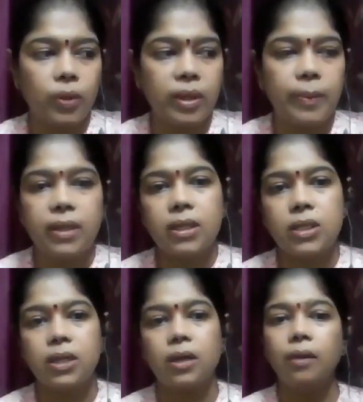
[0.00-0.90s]
We'll be
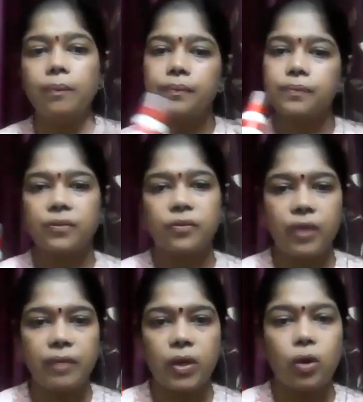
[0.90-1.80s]
needing a
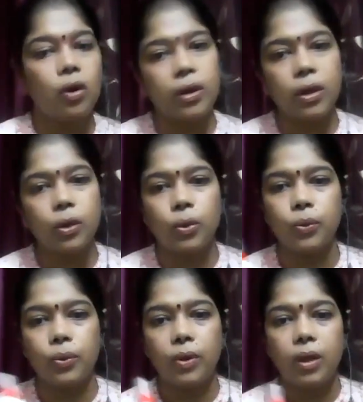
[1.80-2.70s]
fevicol or a glue,
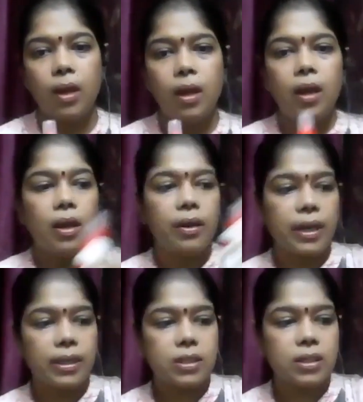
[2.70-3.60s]

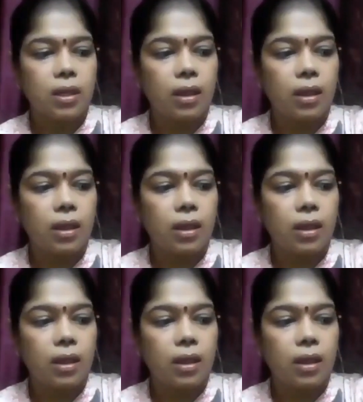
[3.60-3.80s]
right?